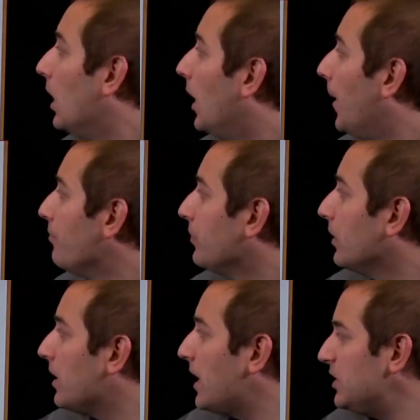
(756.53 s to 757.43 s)

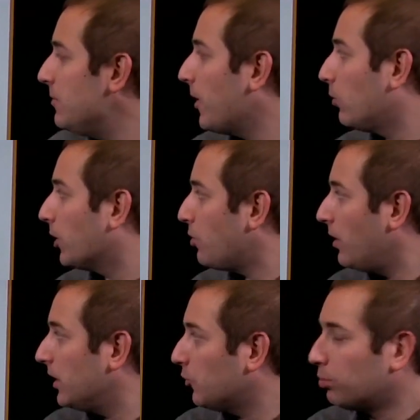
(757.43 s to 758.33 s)

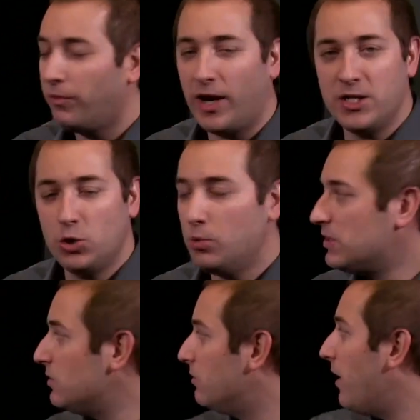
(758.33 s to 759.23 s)
STMicroelectronics provides you with this